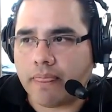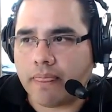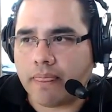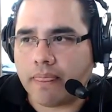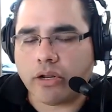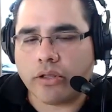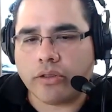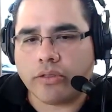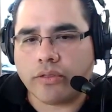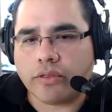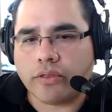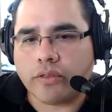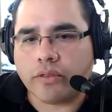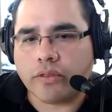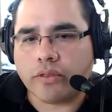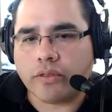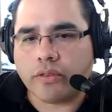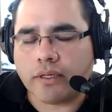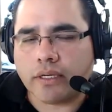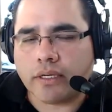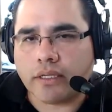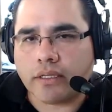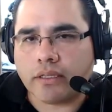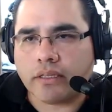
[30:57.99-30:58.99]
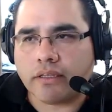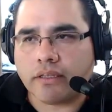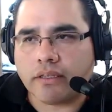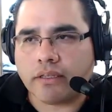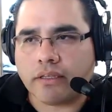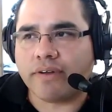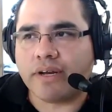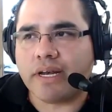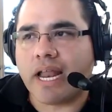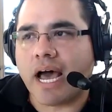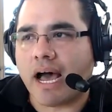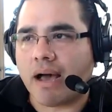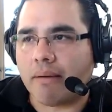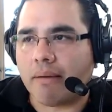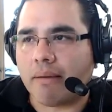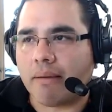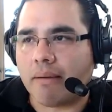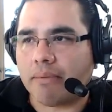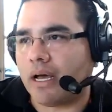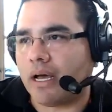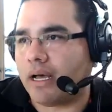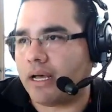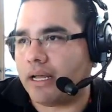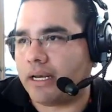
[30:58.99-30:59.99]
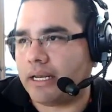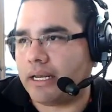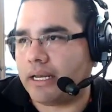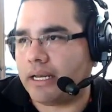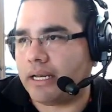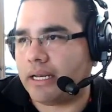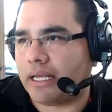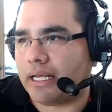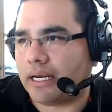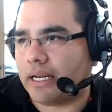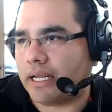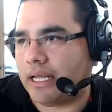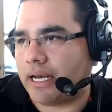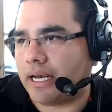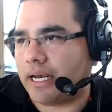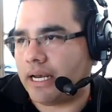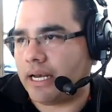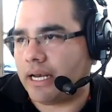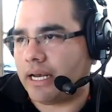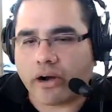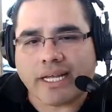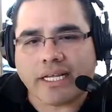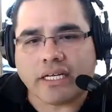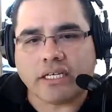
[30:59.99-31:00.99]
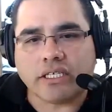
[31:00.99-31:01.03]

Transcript: it, the phenomenon in our